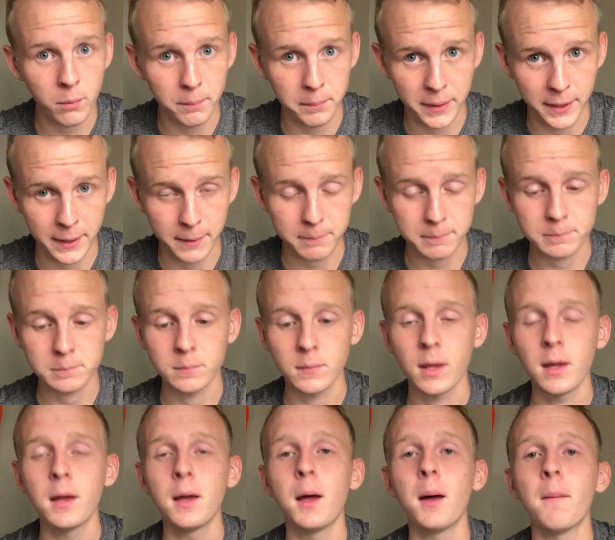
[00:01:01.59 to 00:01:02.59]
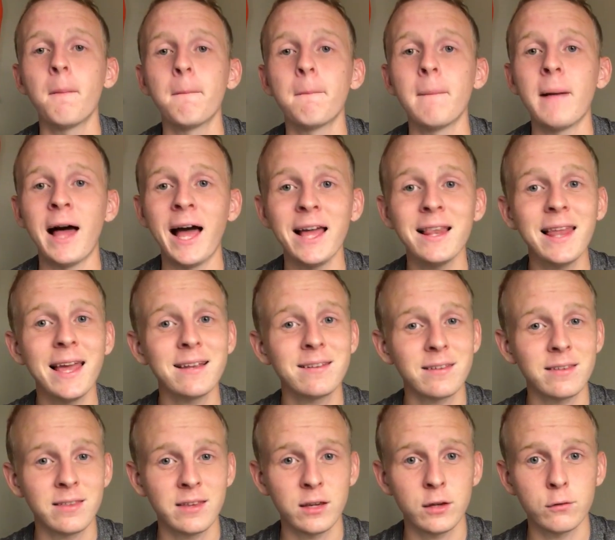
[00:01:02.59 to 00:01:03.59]
will be. I like
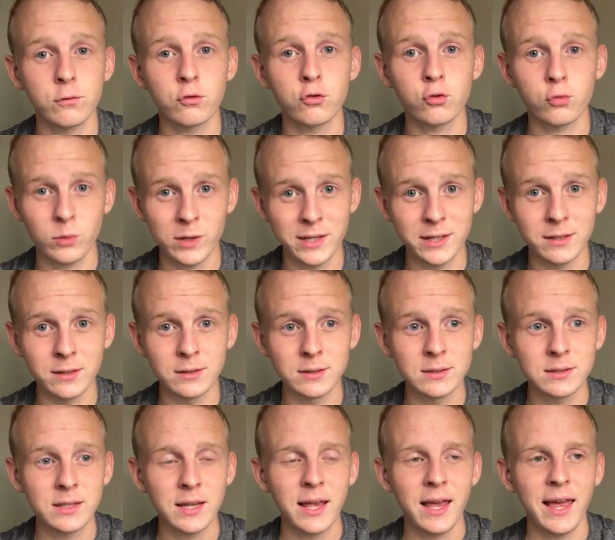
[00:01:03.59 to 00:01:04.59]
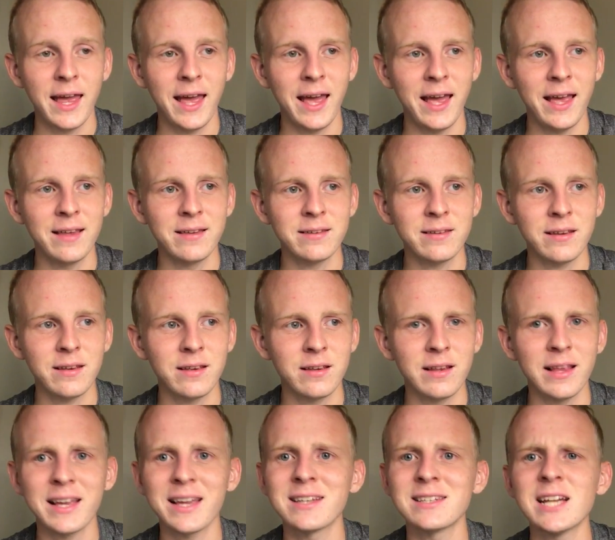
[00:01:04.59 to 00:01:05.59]
to think of drills as
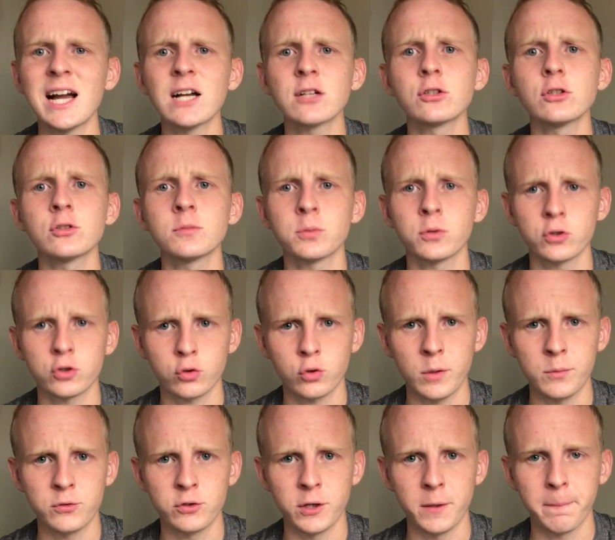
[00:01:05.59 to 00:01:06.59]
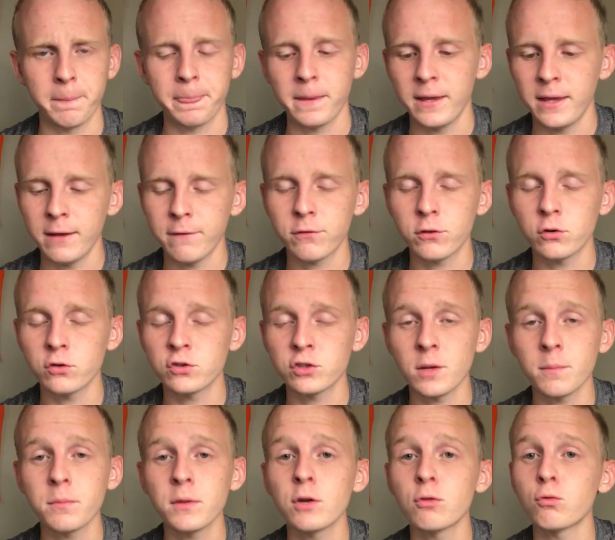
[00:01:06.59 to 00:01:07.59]
like a doctor's prescription. If there's
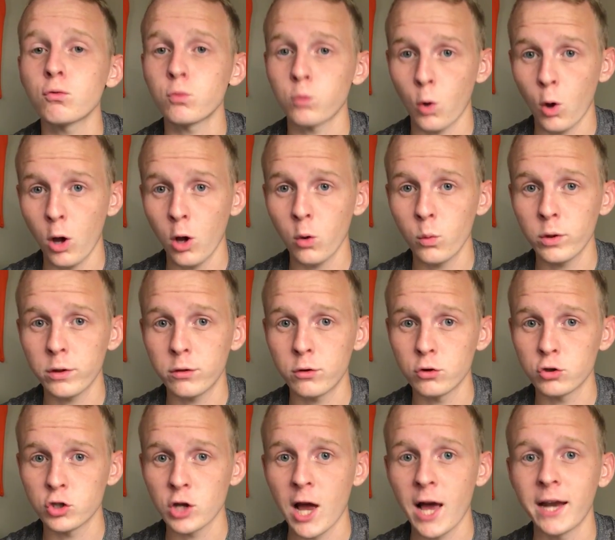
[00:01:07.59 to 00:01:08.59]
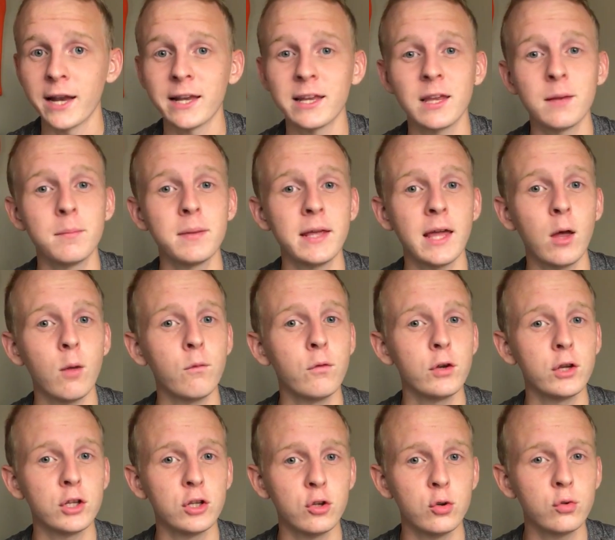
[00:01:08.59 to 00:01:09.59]
something wrong with your shot, it can be
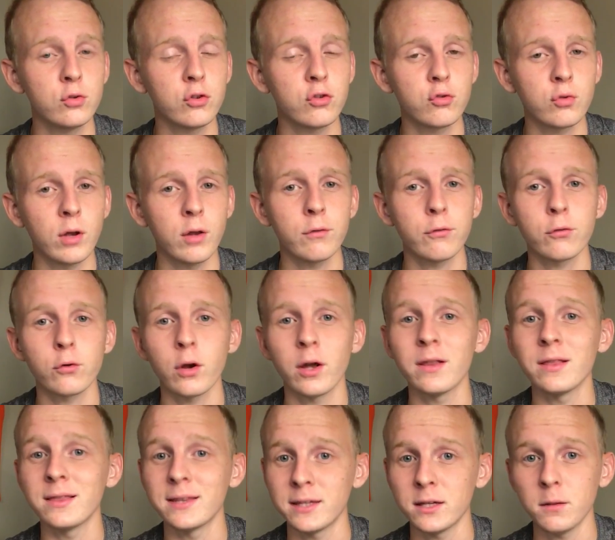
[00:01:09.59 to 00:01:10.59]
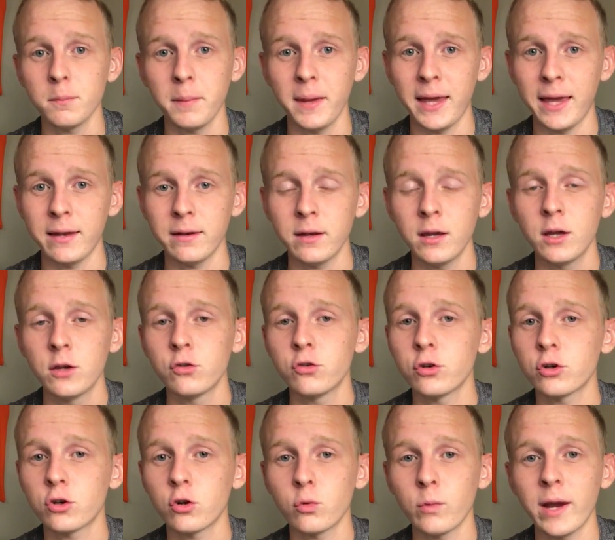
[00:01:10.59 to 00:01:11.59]
helpful to use a drill for a little bit
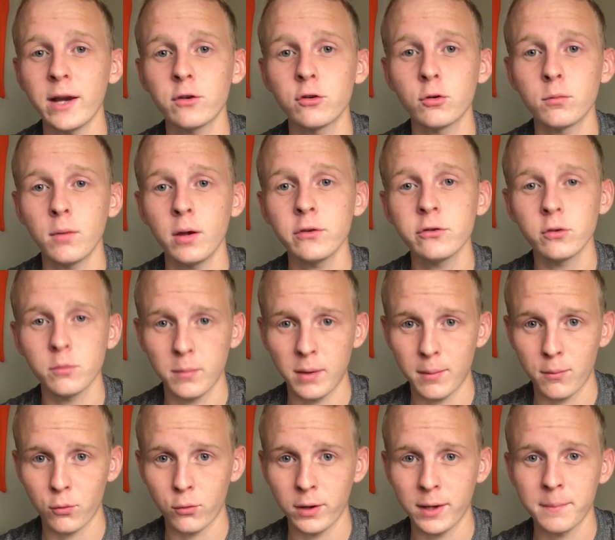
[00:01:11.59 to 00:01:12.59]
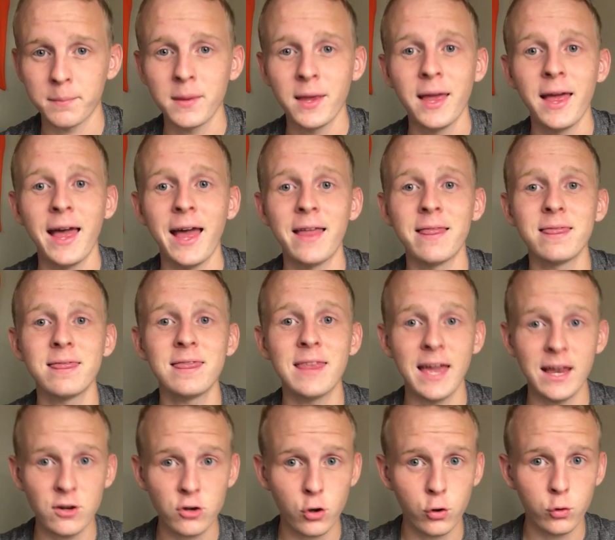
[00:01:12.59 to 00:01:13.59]
to correct your muscle memory, and
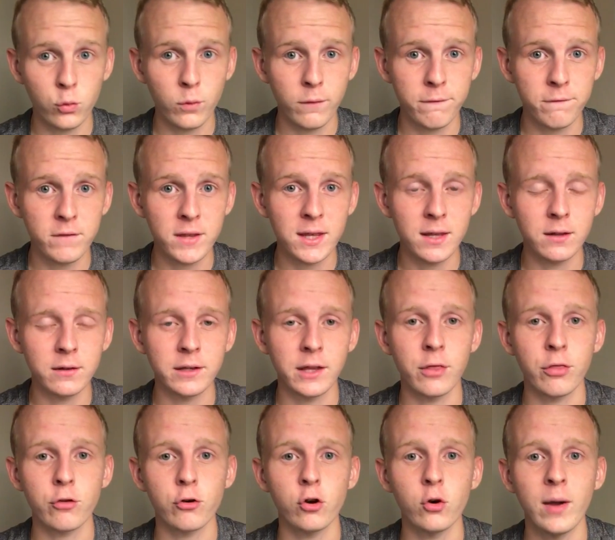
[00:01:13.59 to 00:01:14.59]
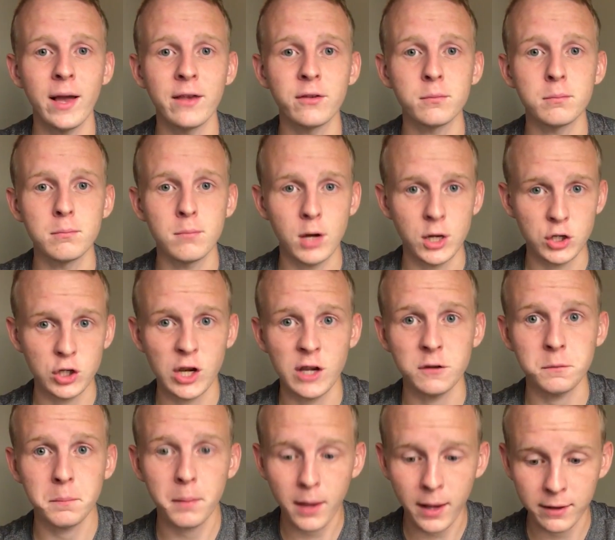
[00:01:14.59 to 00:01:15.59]
then go to a field and throw as much
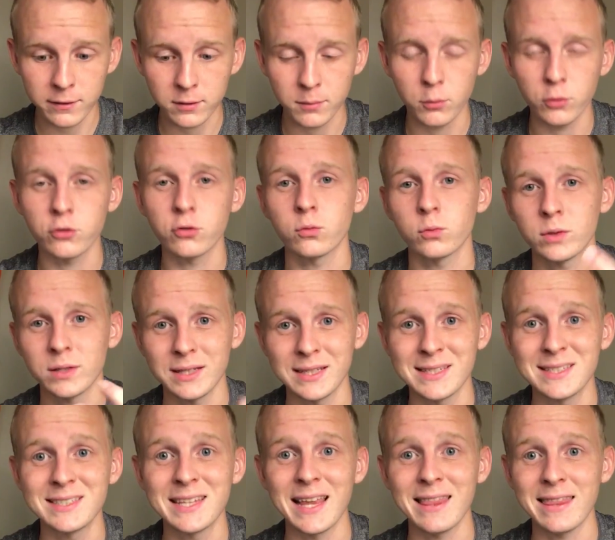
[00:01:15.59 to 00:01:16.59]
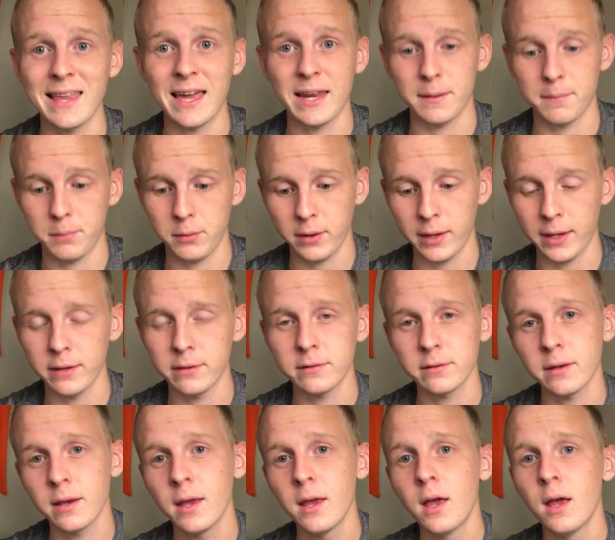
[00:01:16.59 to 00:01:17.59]
as possible to really set that in
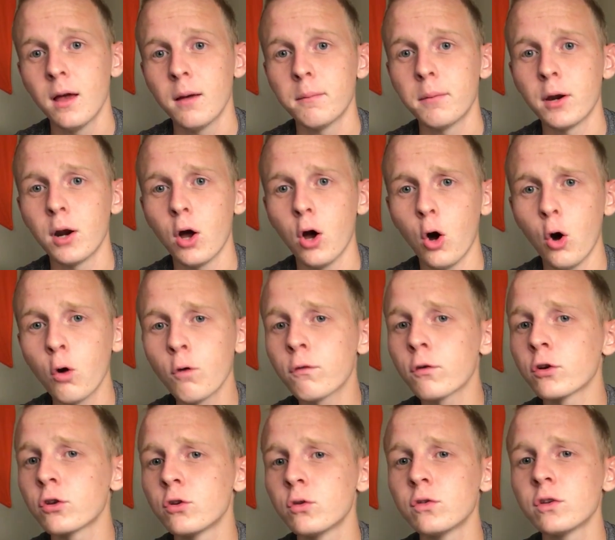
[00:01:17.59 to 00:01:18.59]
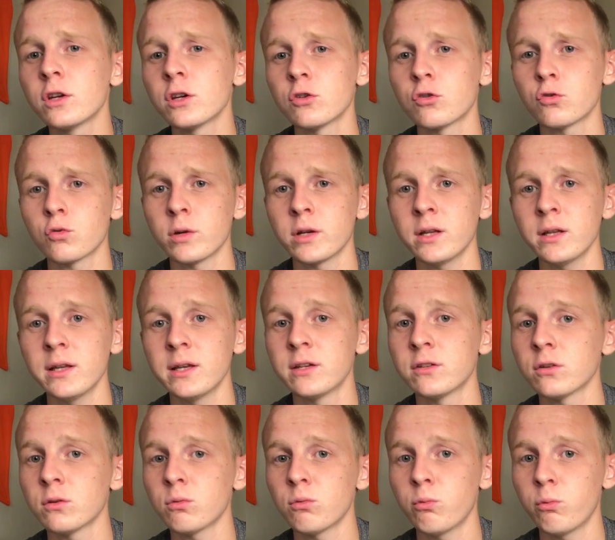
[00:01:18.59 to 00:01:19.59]
place. But overusing a drill
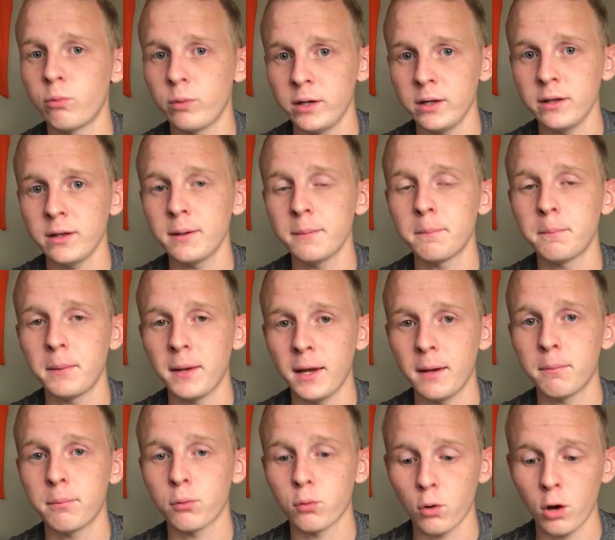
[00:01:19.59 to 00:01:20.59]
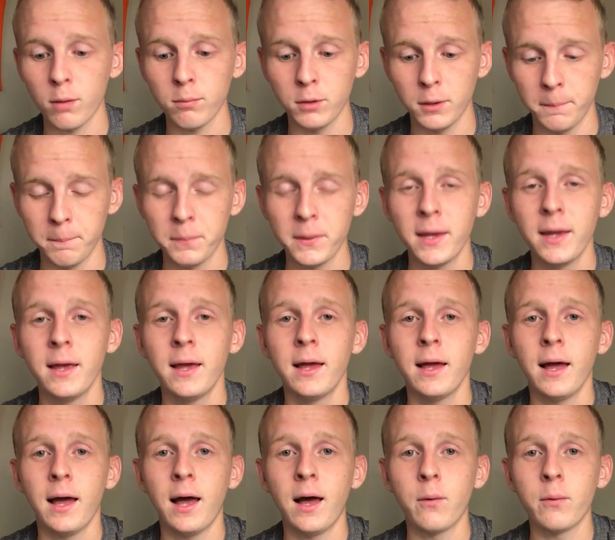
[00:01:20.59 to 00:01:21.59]
is a really big problem.
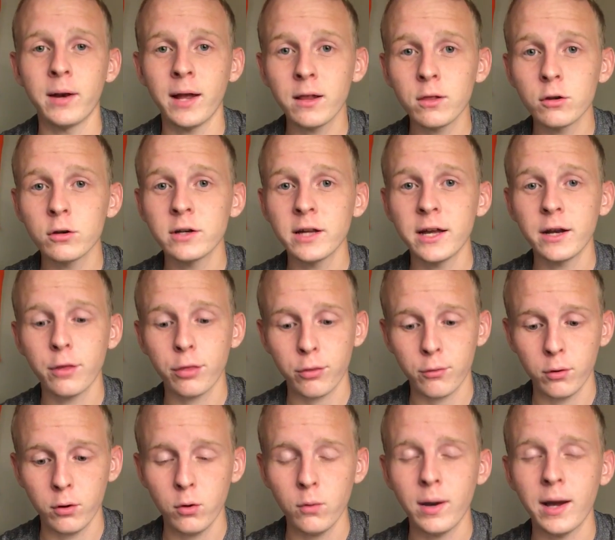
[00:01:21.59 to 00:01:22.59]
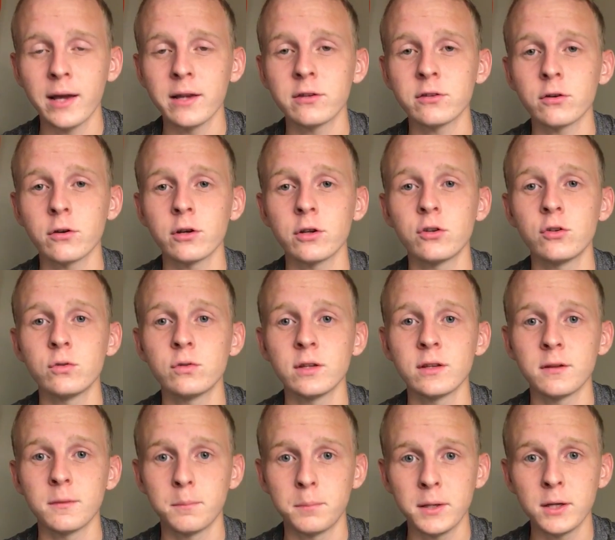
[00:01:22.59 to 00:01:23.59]
When I learned how to throw, I started
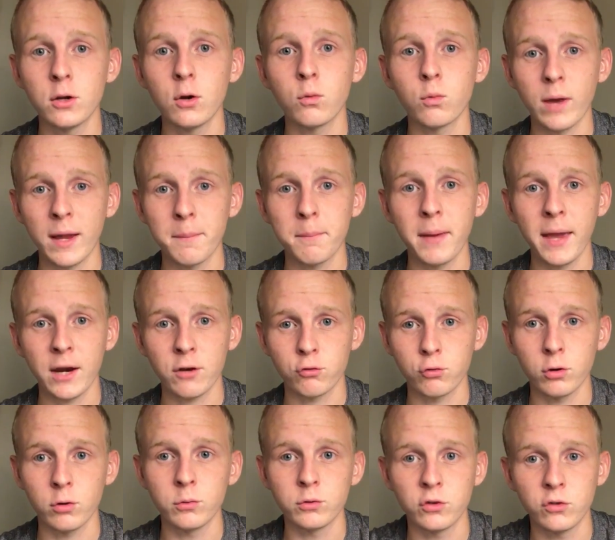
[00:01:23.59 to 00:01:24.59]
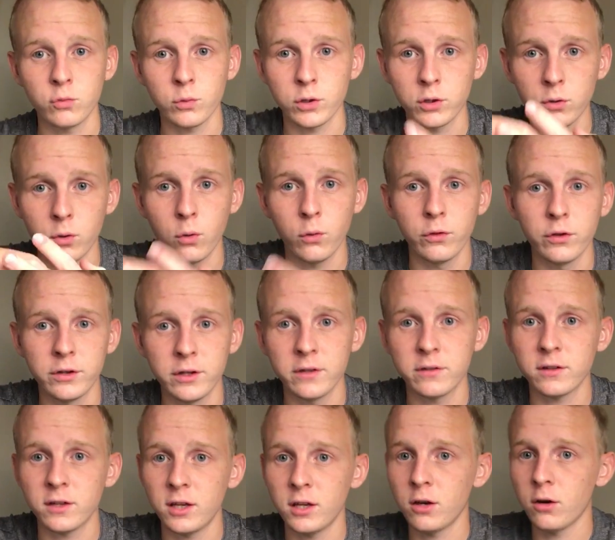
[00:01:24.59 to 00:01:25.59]
using the Beto right pec drill, which is where you hold the
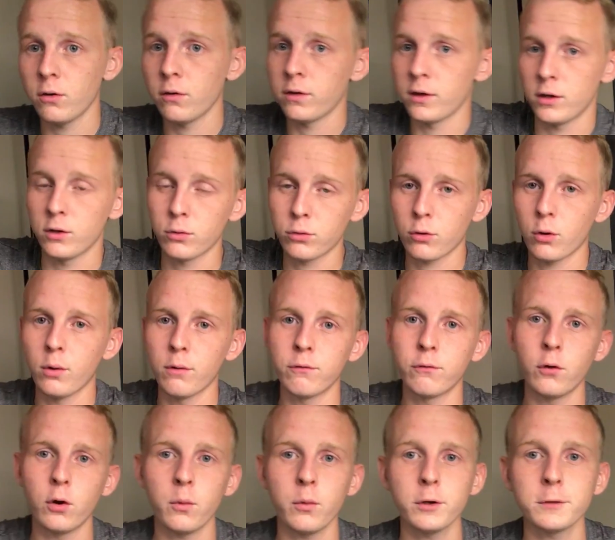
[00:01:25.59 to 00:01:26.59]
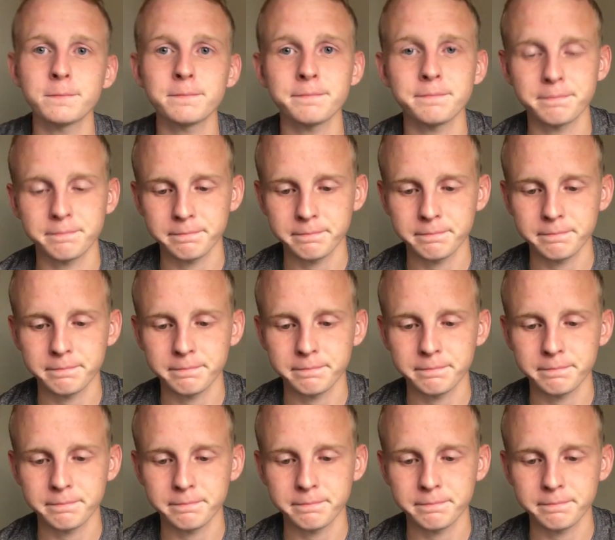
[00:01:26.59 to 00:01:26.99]
disc here and then you throw it forward,